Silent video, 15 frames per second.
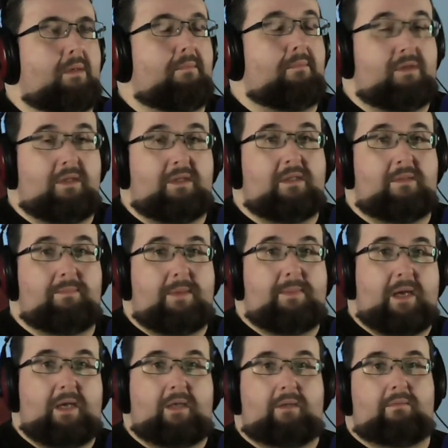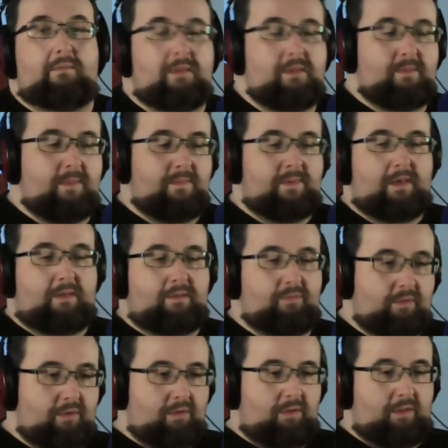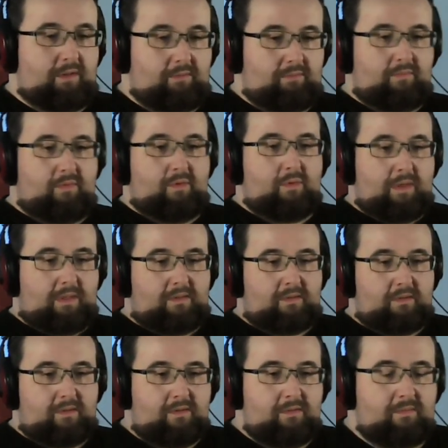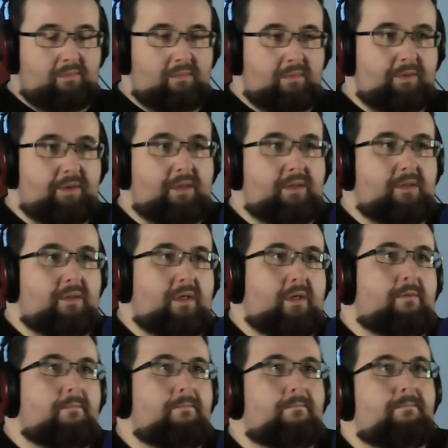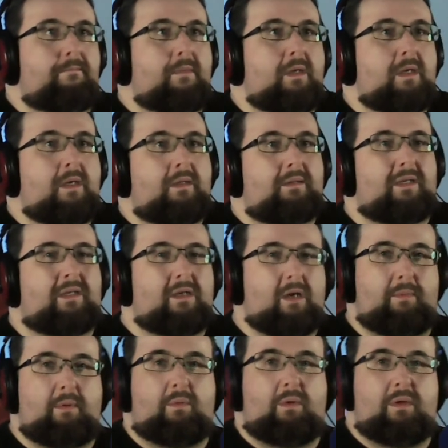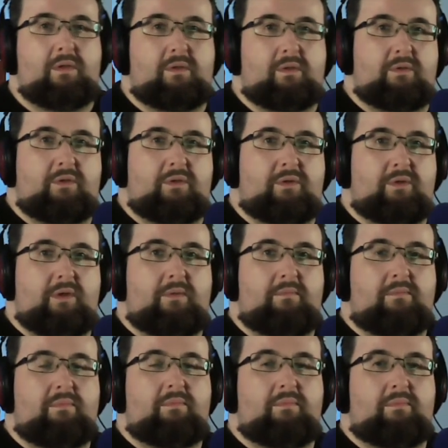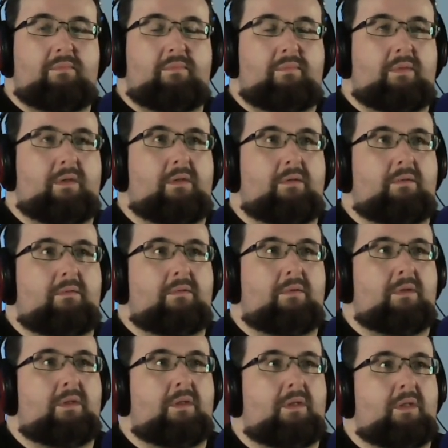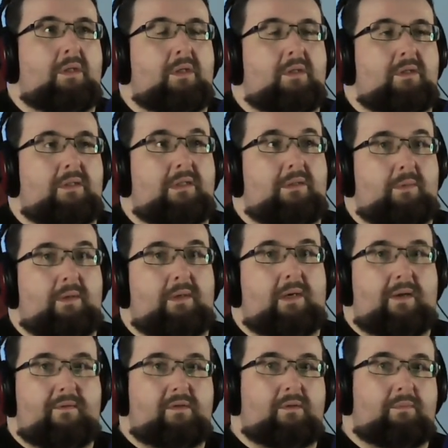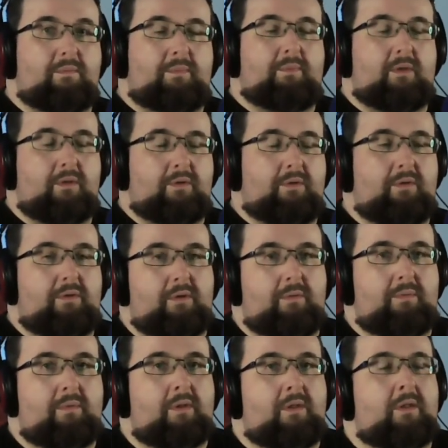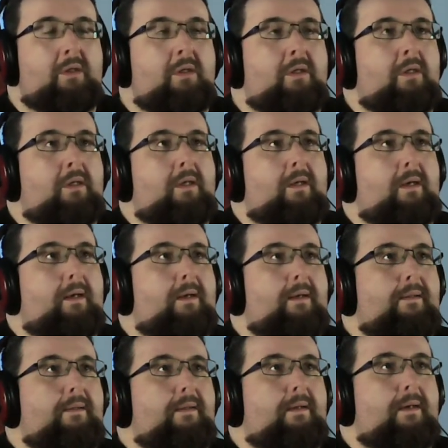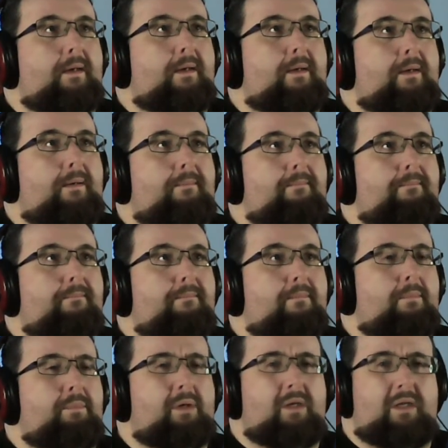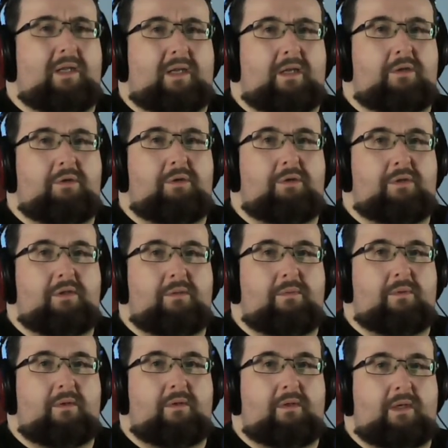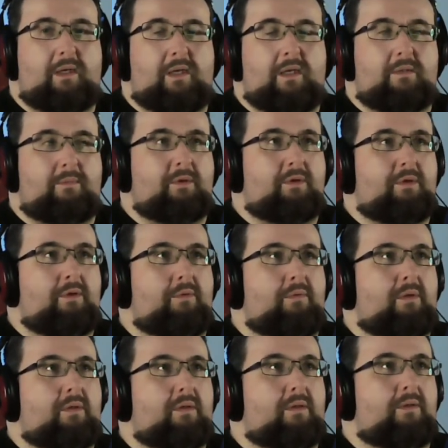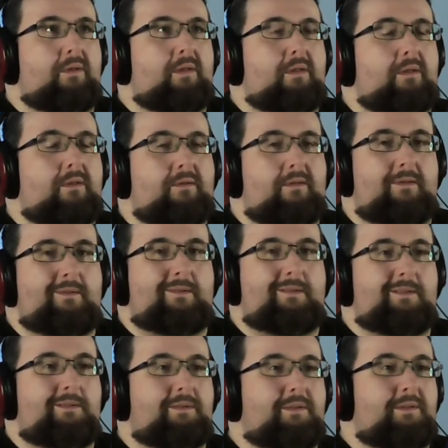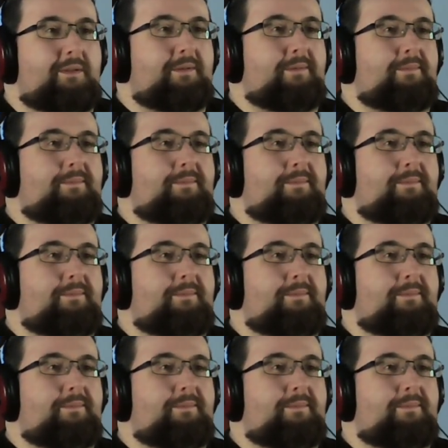This is me back. This is me back to recording requests, things, you know. Did a couple of ones on stream, you know, just so I'd have something to put on YouTube. And put it like a cutesy one, like animal cute one on there not long ago, so